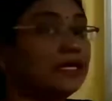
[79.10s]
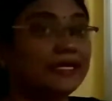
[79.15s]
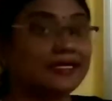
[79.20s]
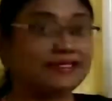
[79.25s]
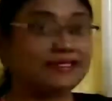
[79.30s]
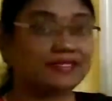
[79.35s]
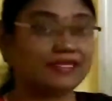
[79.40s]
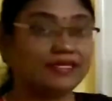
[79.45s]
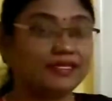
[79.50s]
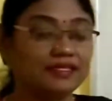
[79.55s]
a
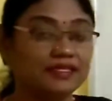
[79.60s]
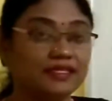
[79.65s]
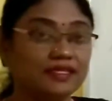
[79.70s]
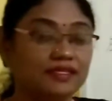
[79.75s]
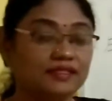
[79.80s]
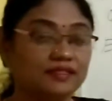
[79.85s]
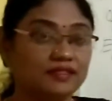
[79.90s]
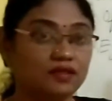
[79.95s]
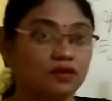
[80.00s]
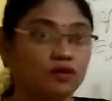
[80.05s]

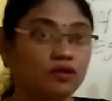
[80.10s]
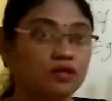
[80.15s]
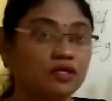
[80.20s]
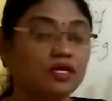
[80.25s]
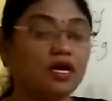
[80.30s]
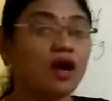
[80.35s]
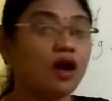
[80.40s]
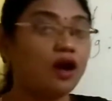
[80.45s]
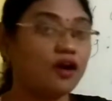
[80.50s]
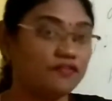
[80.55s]
sentence or
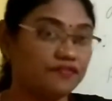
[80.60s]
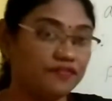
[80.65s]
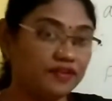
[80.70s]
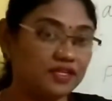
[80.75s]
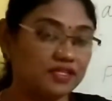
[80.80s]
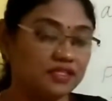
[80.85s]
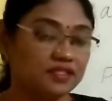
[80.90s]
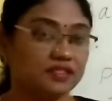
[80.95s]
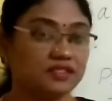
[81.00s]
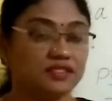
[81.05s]
of
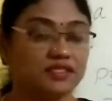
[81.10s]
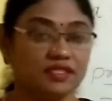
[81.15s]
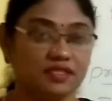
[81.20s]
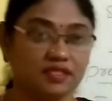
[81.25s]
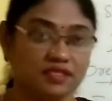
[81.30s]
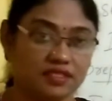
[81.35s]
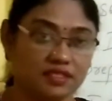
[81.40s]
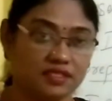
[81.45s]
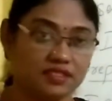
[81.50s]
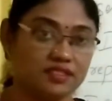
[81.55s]
a
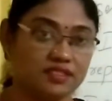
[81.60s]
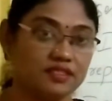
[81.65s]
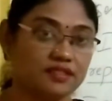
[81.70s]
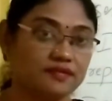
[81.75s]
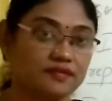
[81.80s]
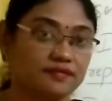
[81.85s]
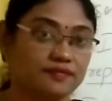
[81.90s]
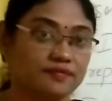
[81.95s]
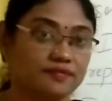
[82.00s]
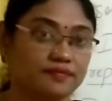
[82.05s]

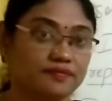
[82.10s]
sentence.